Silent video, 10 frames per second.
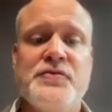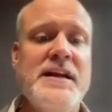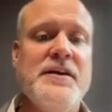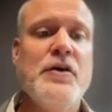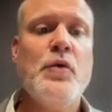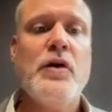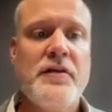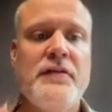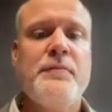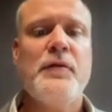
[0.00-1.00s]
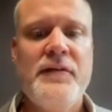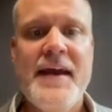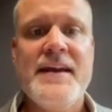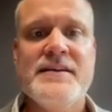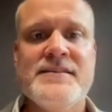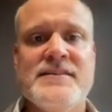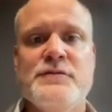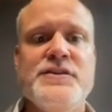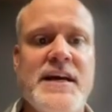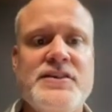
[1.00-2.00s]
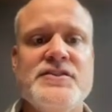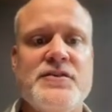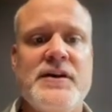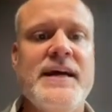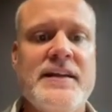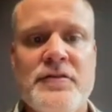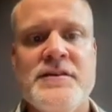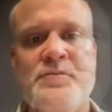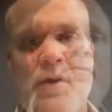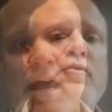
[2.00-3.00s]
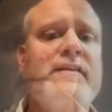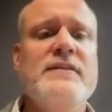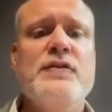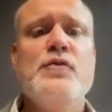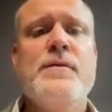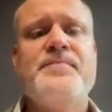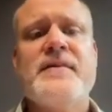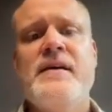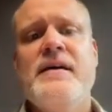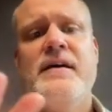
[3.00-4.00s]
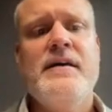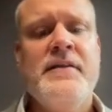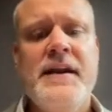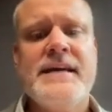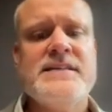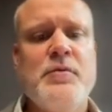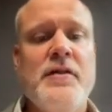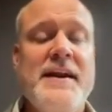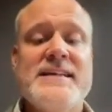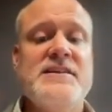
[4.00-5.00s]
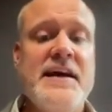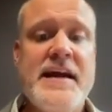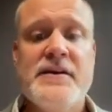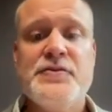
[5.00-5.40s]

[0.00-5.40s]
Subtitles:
Really, what are the spontaneous associations connected to this brand? We move into the next part, the next layer.